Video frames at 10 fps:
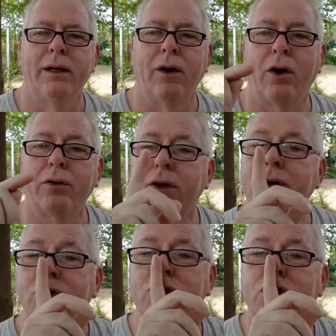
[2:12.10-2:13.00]
Arthur,
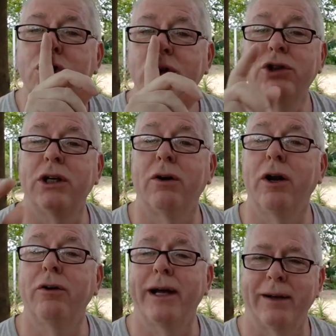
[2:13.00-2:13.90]
you don't
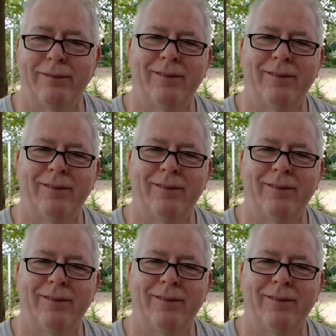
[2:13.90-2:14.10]
know yet.